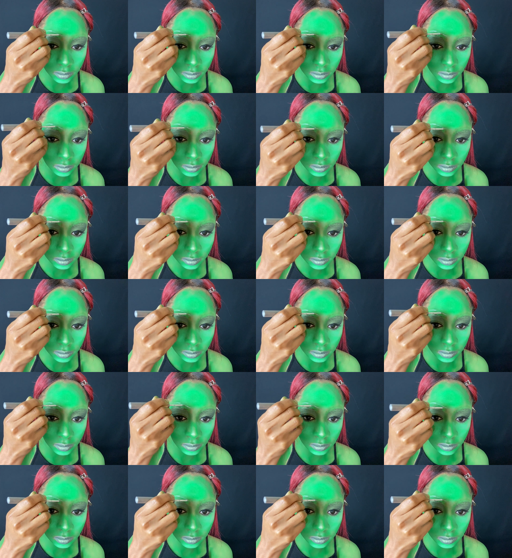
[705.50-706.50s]

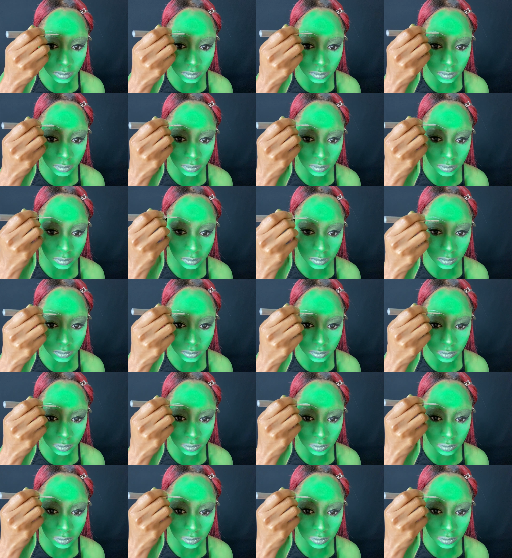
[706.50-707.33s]
(no one is talking)